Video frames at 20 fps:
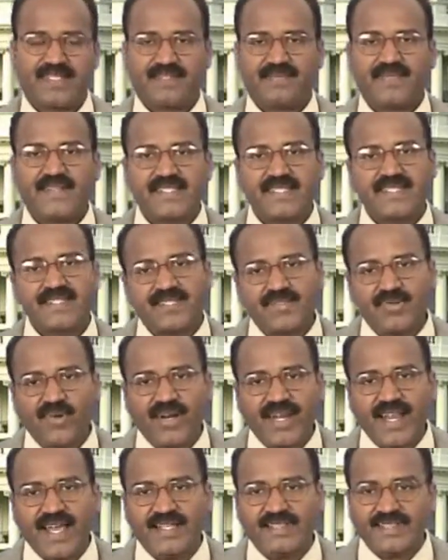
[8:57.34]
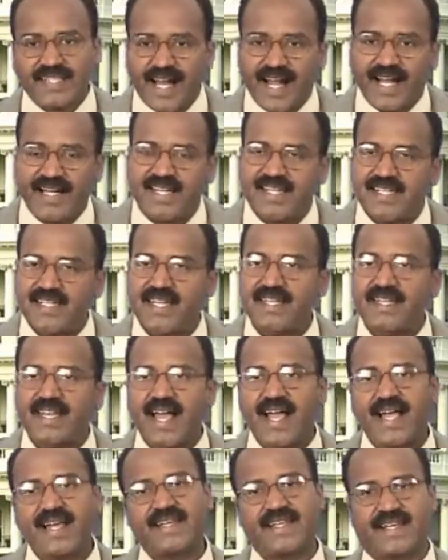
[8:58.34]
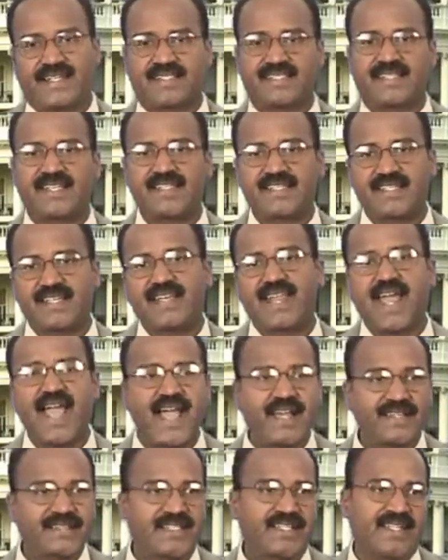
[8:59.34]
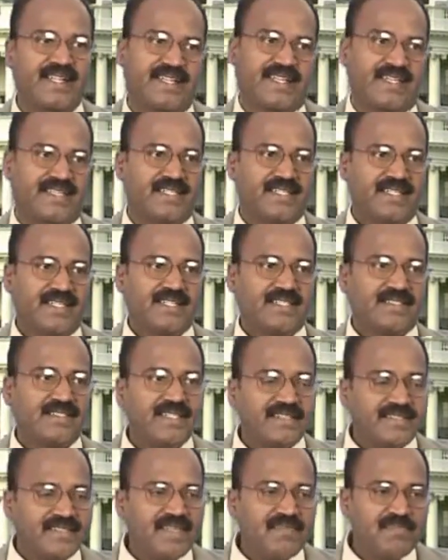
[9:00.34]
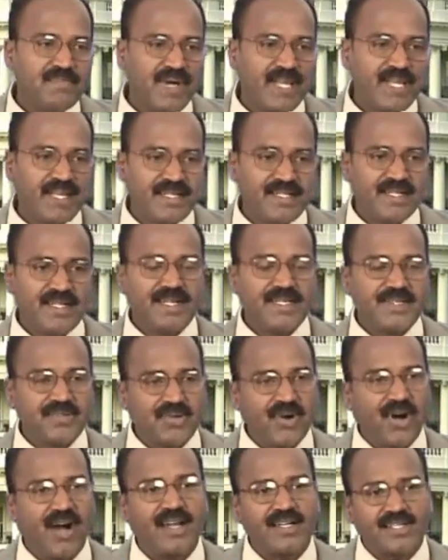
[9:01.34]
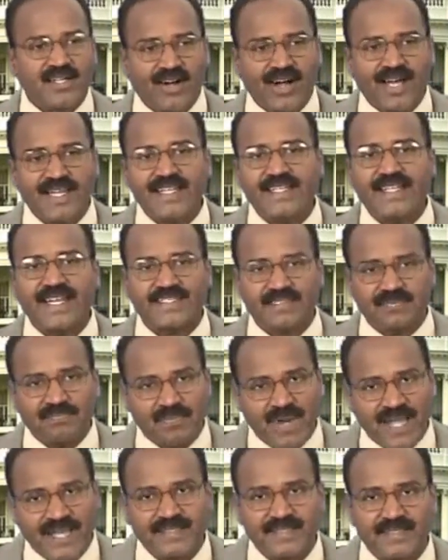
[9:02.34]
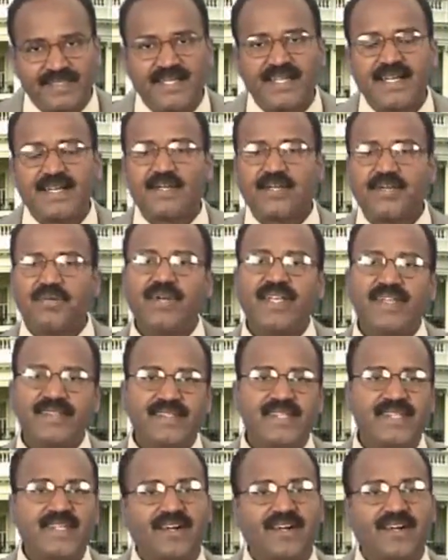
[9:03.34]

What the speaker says: which is known as addition and extension auxiliary. The symbol, you all call it as plus, UDC